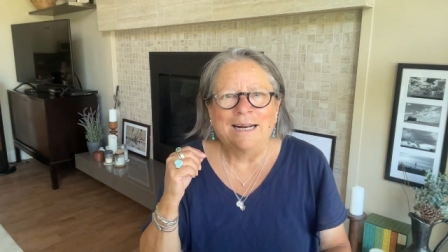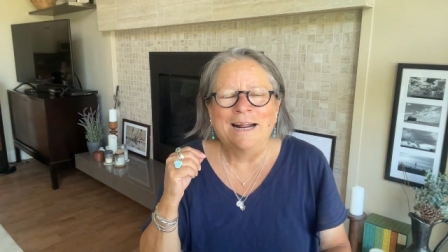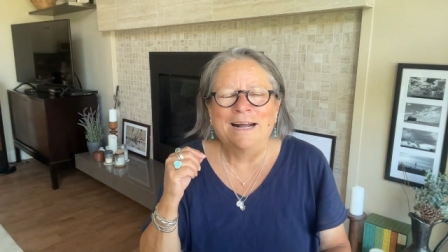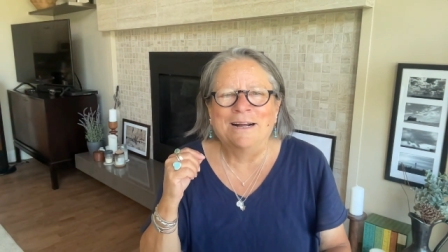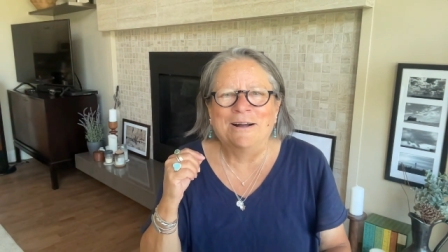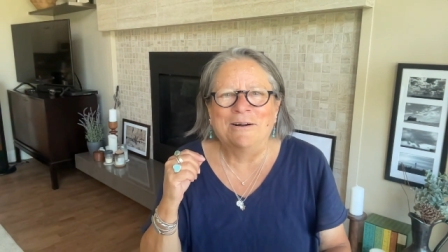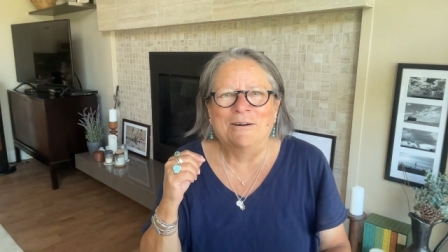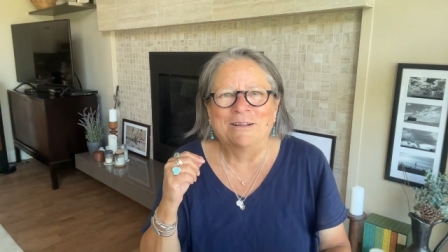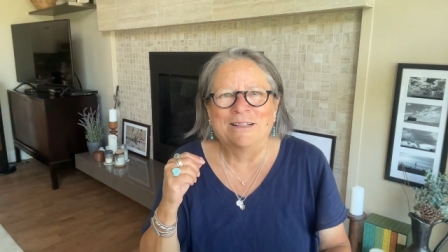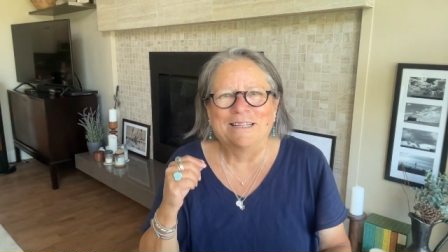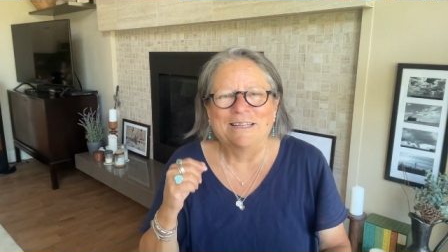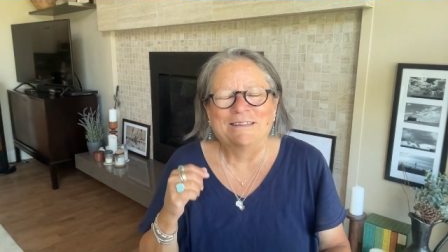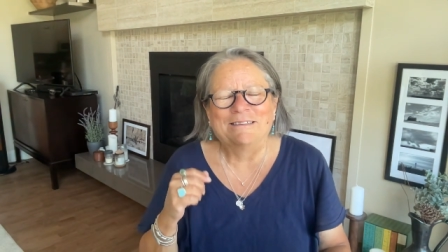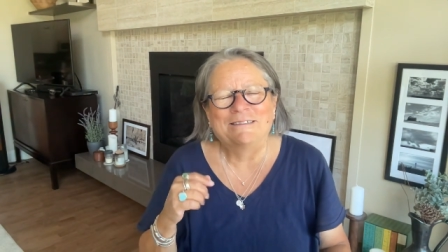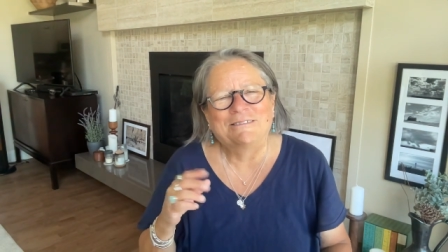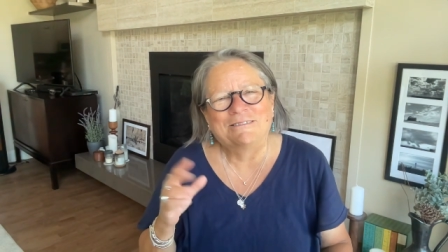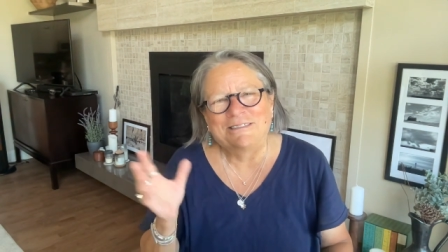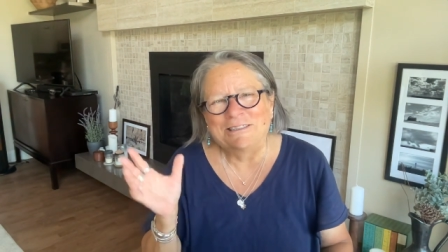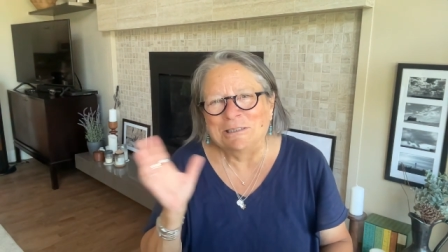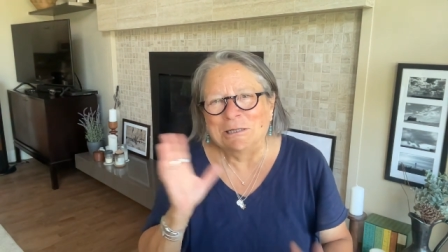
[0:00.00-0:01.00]
And I go,
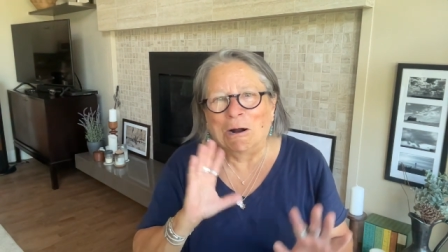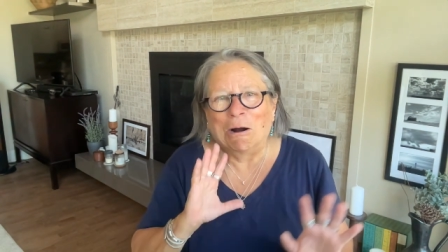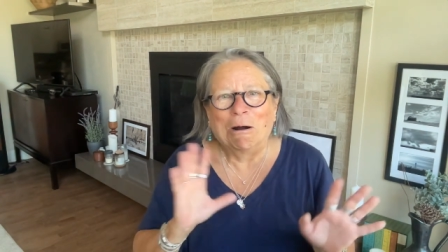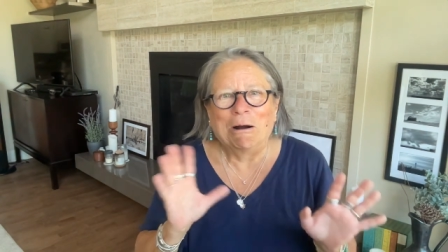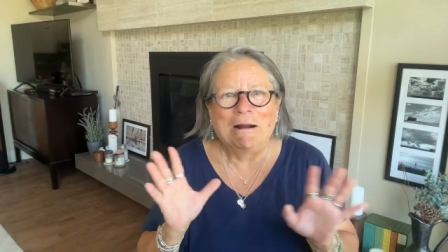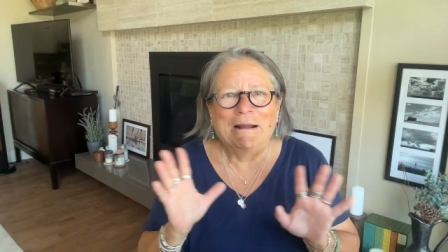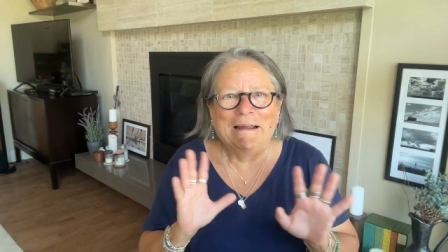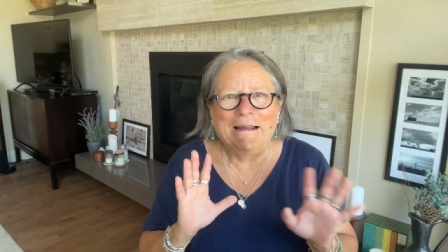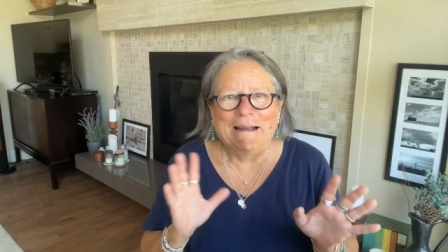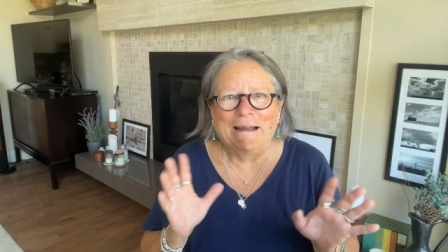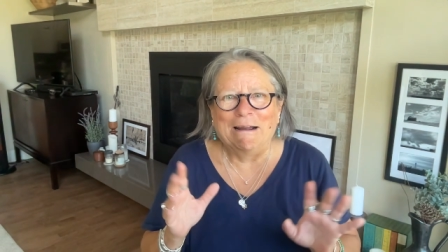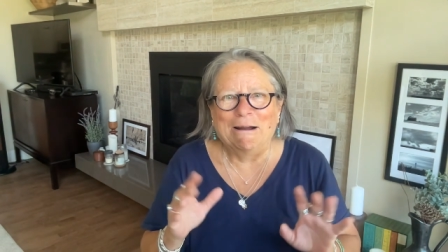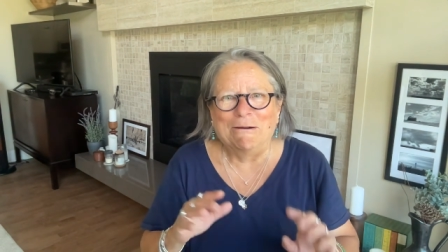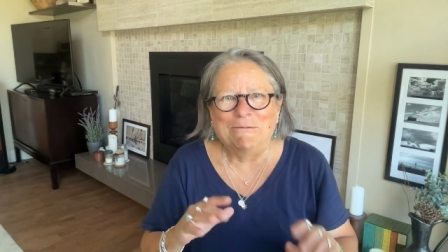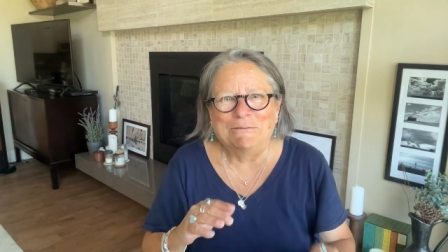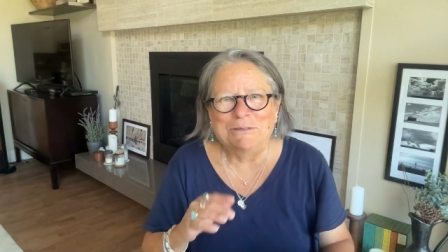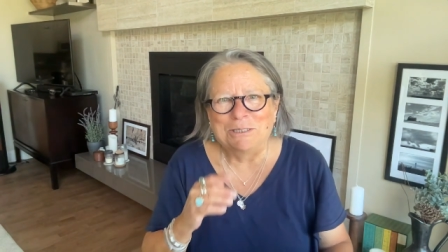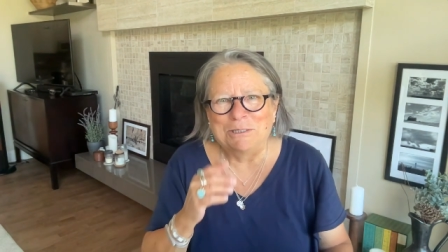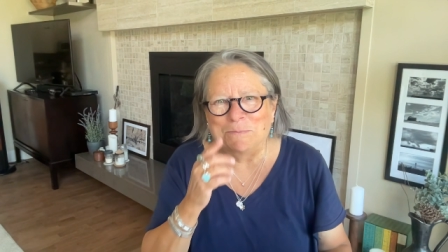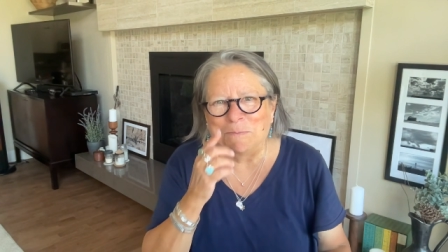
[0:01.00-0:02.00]
oh, sorry, I
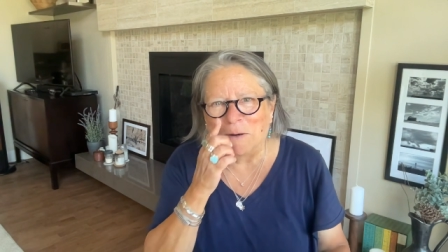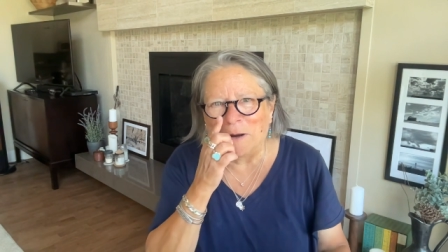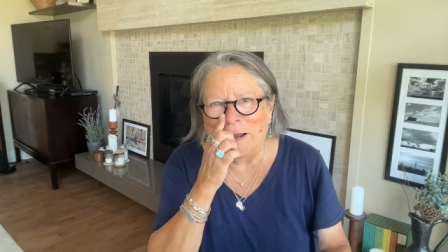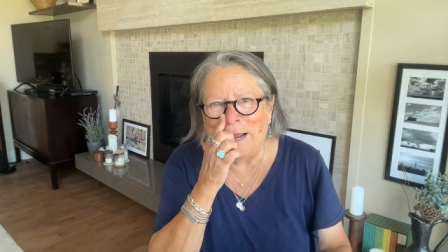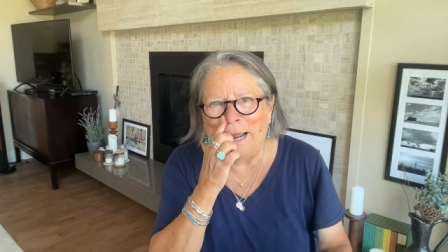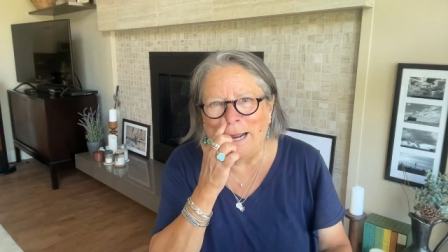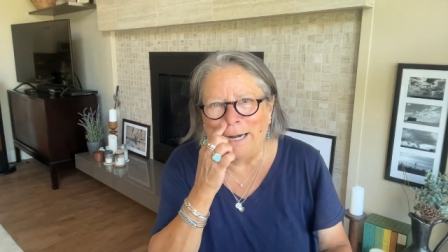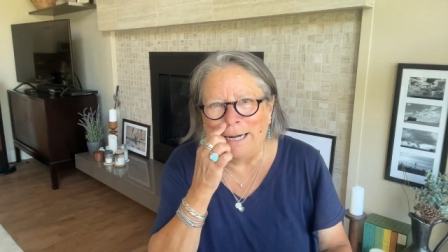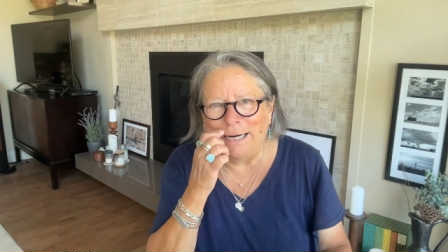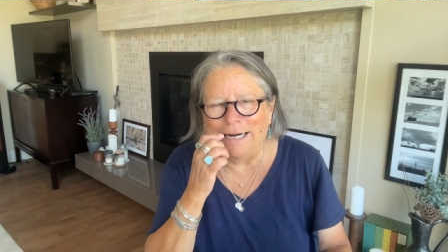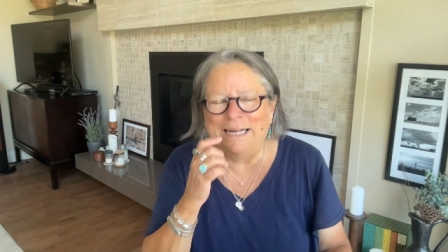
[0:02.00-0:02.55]
oversprayed.